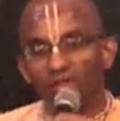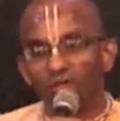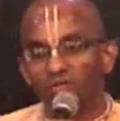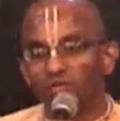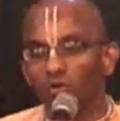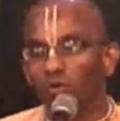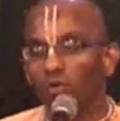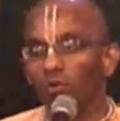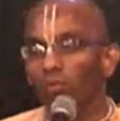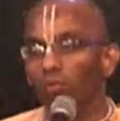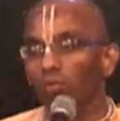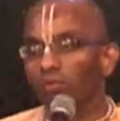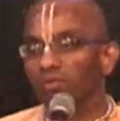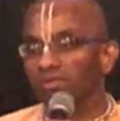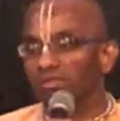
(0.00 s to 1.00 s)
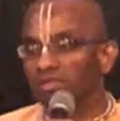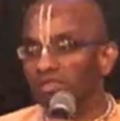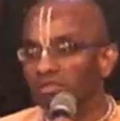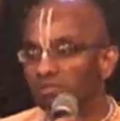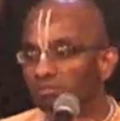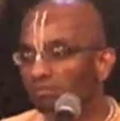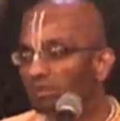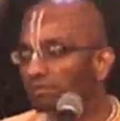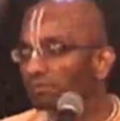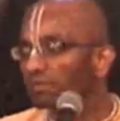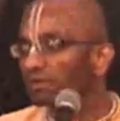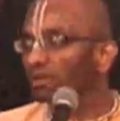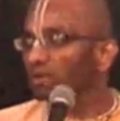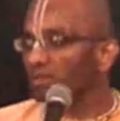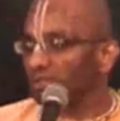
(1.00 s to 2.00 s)
So the, these
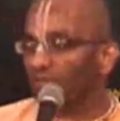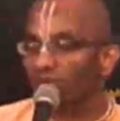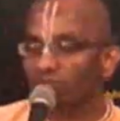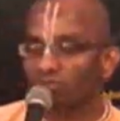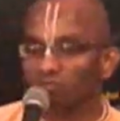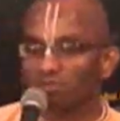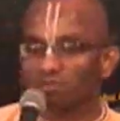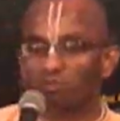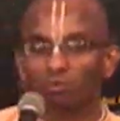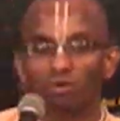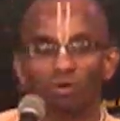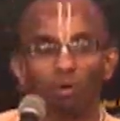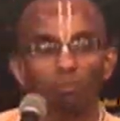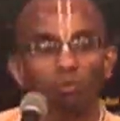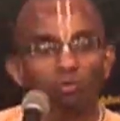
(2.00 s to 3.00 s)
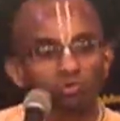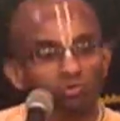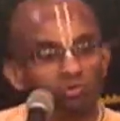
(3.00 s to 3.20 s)
people, some of those people who are opposed